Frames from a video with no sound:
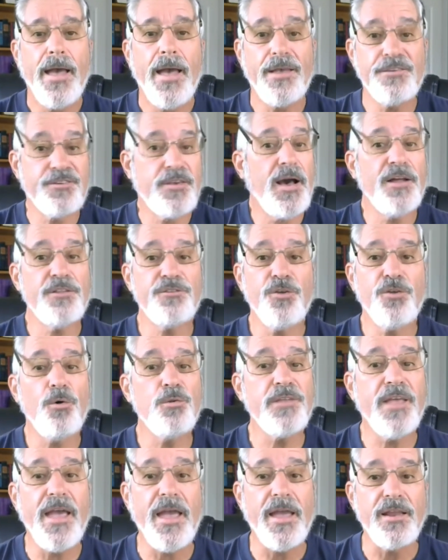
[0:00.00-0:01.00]
As God
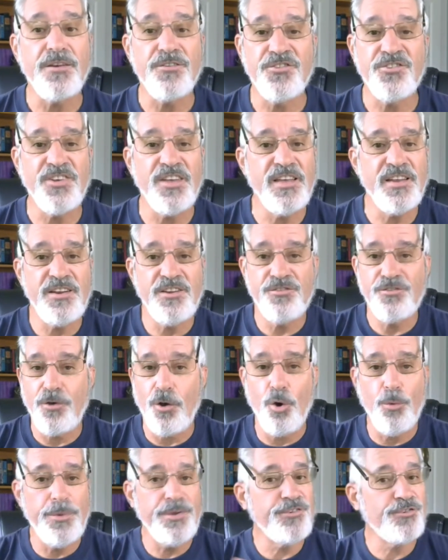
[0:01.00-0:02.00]
told Cain, sin is
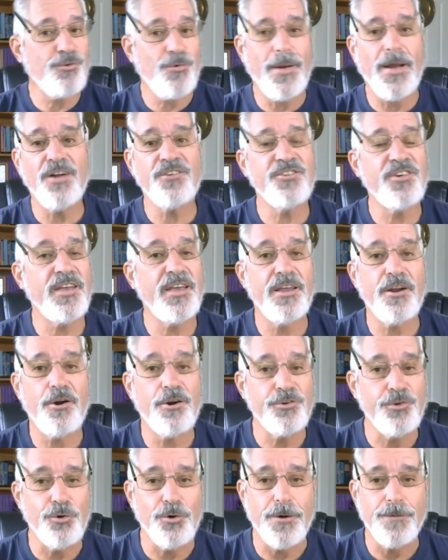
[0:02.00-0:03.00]
always crouching at
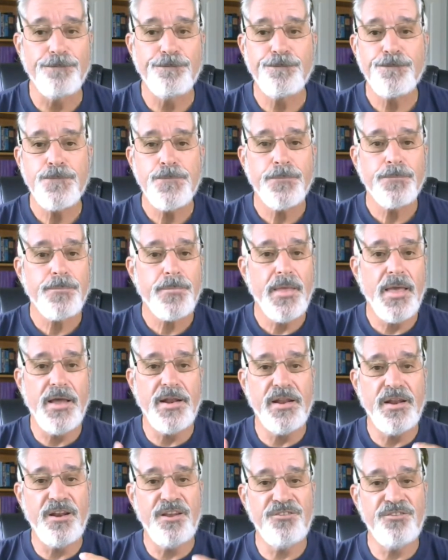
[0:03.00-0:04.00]
our door,
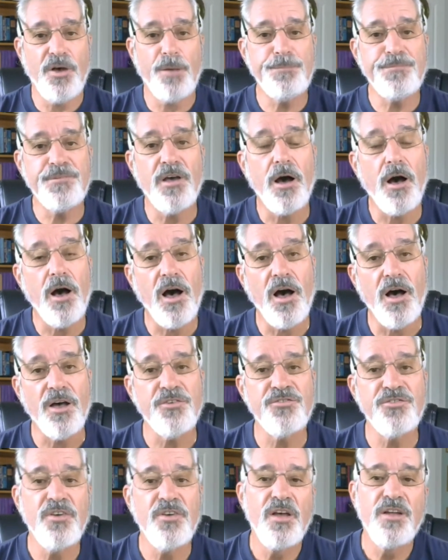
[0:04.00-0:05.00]
and it is up to
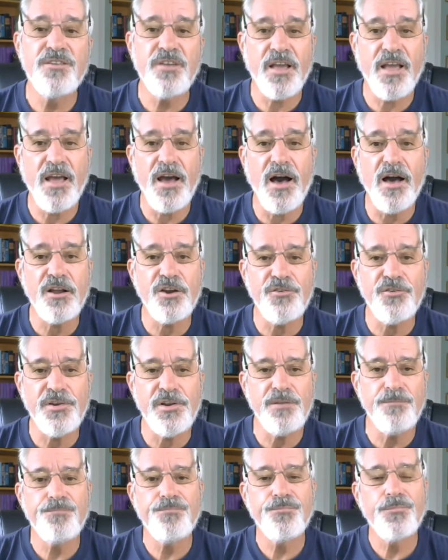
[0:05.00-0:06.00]
us to conquer
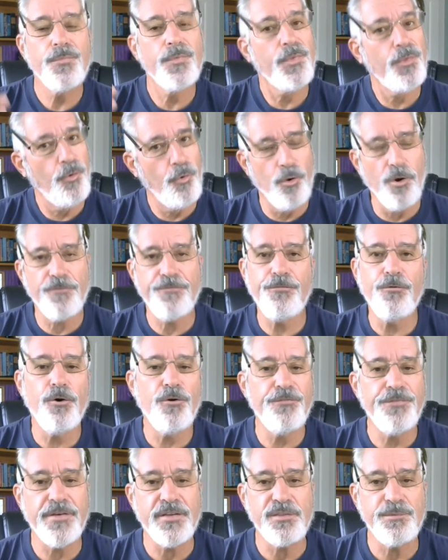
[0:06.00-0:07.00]
it or
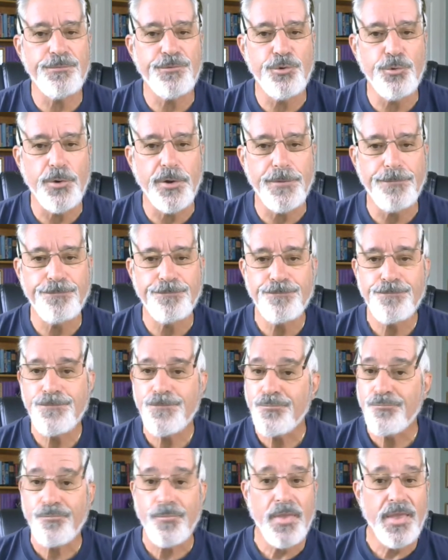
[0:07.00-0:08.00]
fall victim to it.
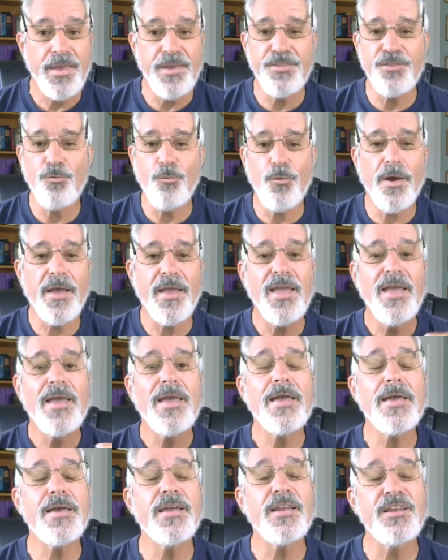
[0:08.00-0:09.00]
Either way,
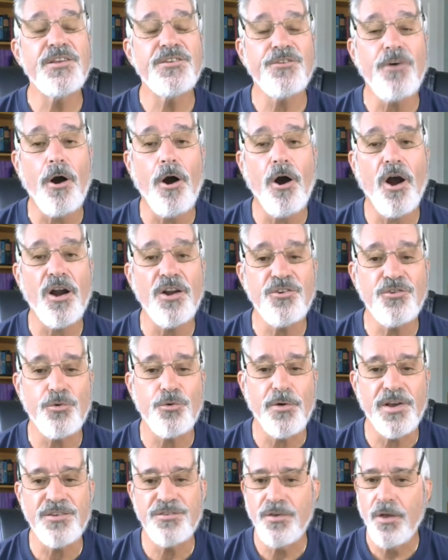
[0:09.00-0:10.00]
it is our
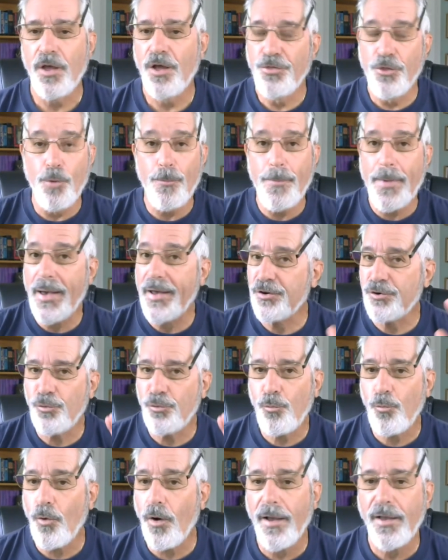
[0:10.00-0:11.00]
choice, no matter
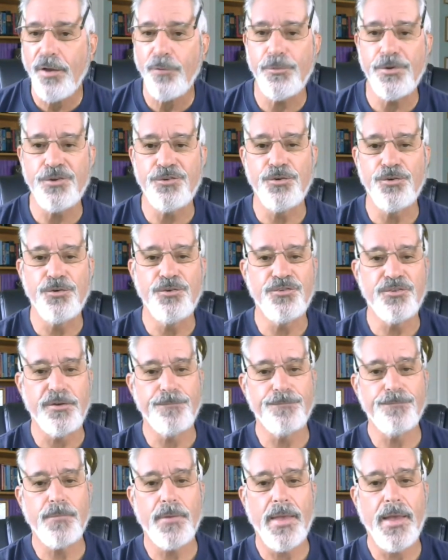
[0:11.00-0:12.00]
why we choose it,
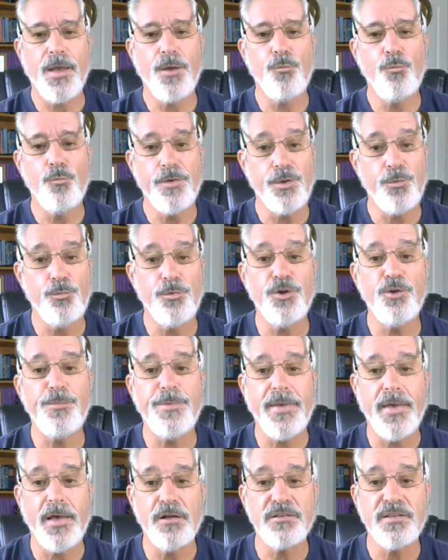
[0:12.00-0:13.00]
and we will
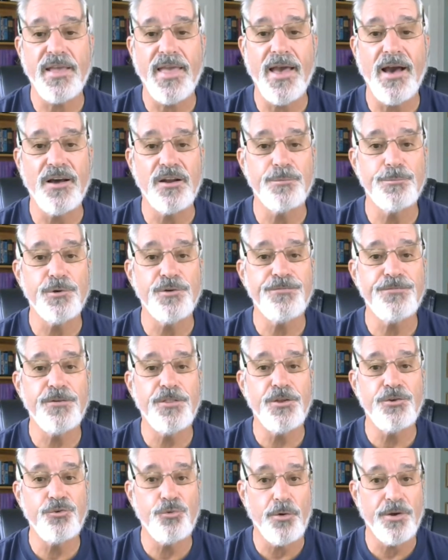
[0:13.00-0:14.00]
be held accountable for
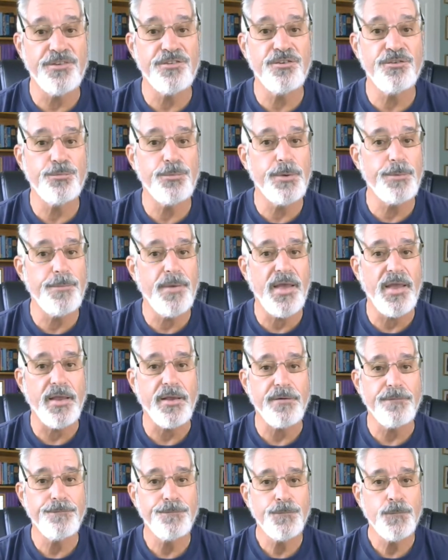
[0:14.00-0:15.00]
the choices we make.